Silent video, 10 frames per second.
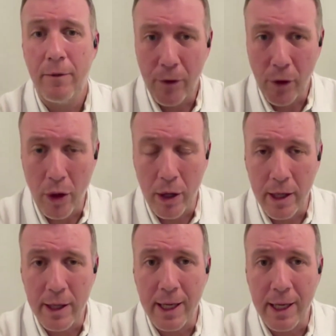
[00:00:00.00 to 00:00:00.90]

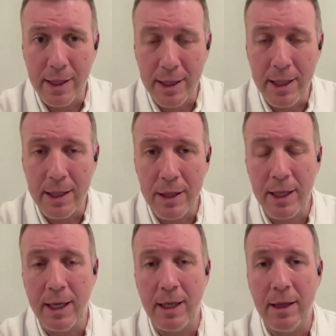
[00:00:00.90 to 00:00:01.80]
flora that exist
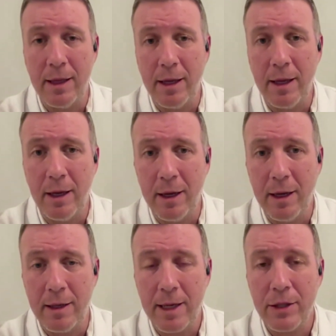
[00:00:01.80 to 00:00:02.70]
in the
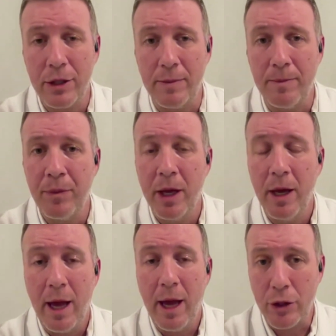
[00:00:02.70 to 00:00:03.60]
intestine.
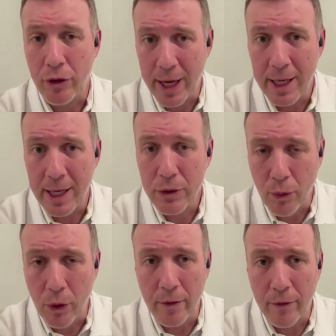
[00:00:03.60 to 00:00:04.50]
And so that is
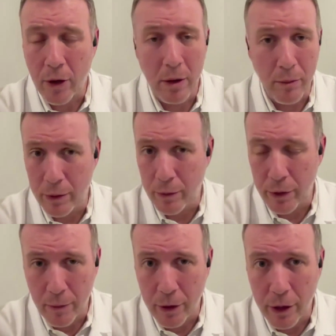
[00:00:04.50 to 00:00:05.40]
one of
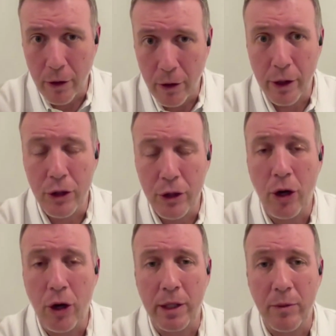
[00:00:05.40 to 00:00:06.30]
the earliest
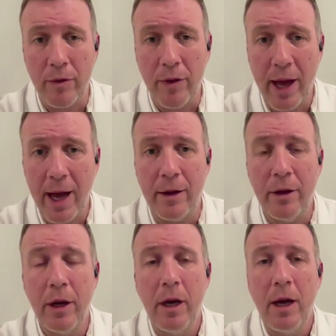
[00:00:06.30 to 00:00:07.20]
targets that we've
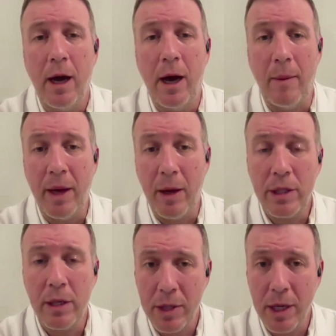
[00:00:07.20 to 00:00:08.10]
had. And we
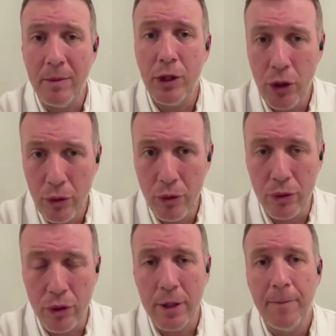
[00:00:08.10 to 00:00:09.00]
sometimes
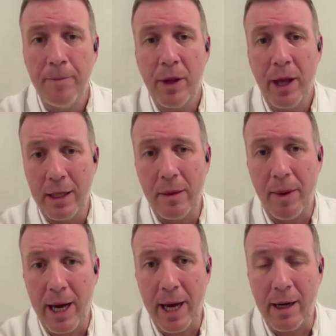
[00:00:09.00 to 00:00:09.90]
use
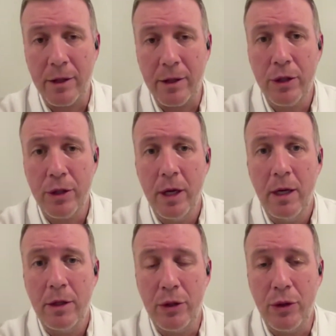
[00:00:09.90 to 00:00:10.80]
antibiotics
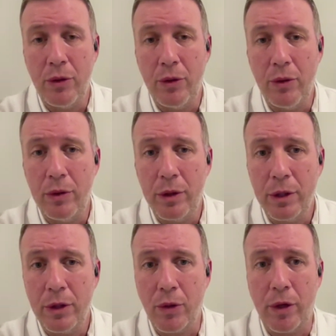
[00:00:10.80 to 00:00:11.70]
to
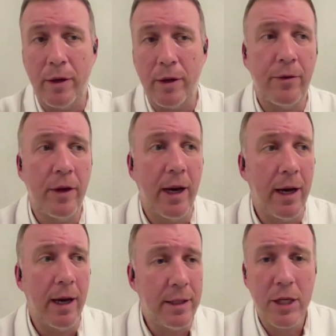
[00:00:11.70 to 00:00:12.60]
sort of
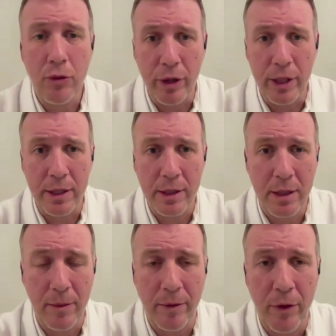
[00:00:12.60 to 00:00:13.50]
decrease
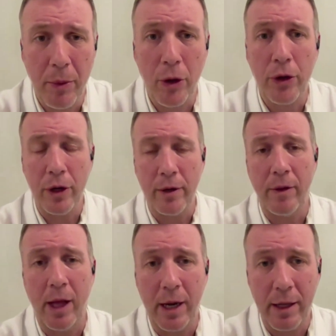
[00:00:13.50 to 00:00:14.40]
some of the burden
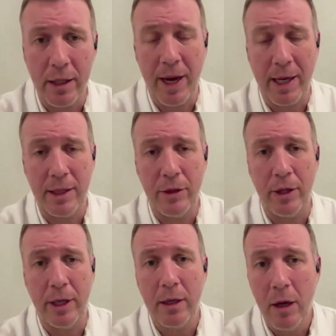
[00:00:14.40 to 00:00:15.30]
of a lot of this
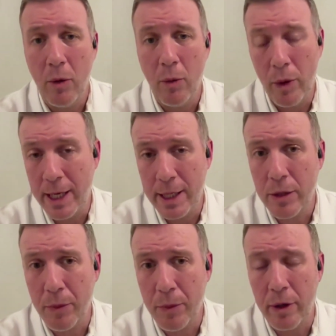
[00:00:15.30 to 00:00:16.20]
bacteria when it is
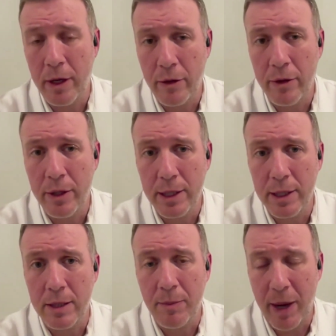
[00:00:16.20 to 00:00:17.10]
a burden and there is a
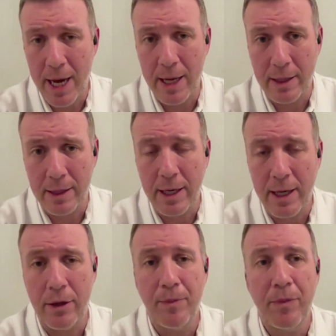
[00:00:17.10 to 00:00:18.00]
dysbiotic
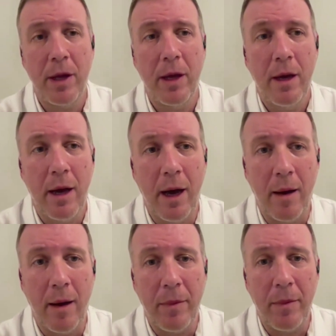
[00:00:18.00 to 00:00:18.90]
state.
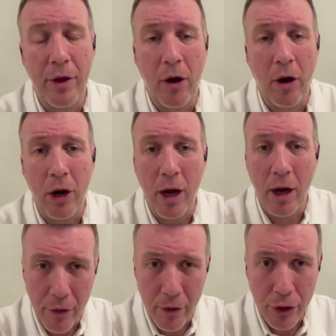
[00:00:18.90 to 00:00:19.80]
There are
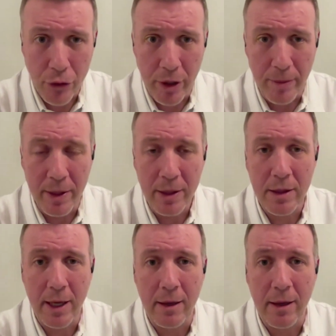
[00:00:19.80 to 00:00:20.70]
other treatments
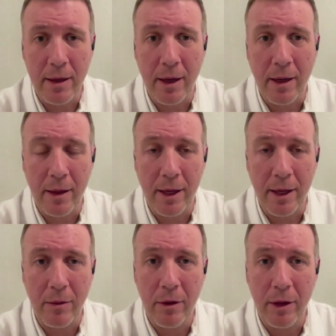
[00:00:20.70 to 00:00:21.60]
that
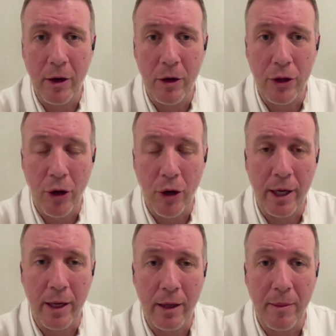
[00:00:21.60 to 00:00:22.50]
are
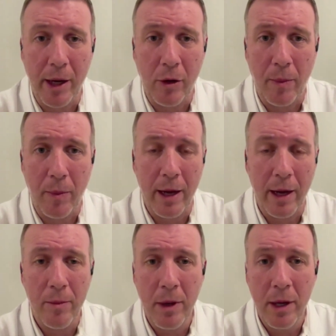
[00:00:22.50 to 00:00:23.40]
targeting the
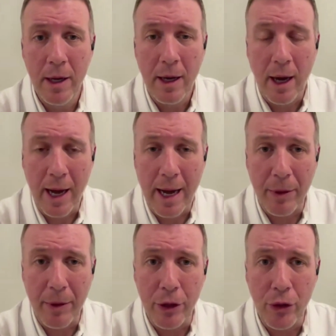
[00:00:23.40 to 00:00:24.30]
microbiome. I
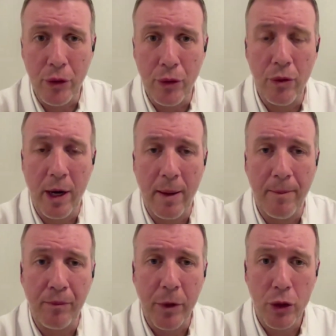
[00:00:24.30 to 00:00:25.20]
happen to
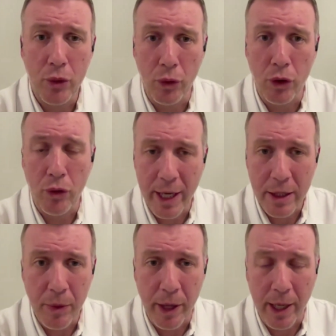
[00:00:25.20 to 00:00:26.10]
do stool
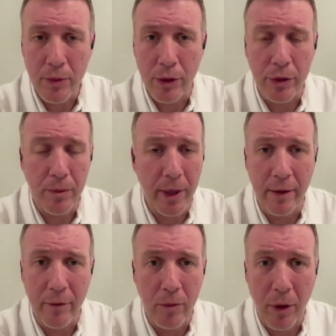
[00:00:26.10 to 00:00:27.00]
transplants, which
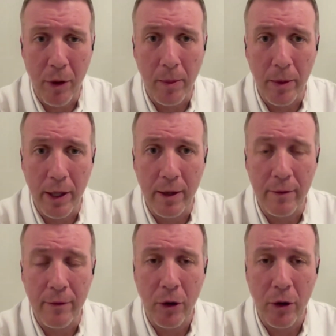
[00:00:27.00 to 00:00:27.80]
many of you probably have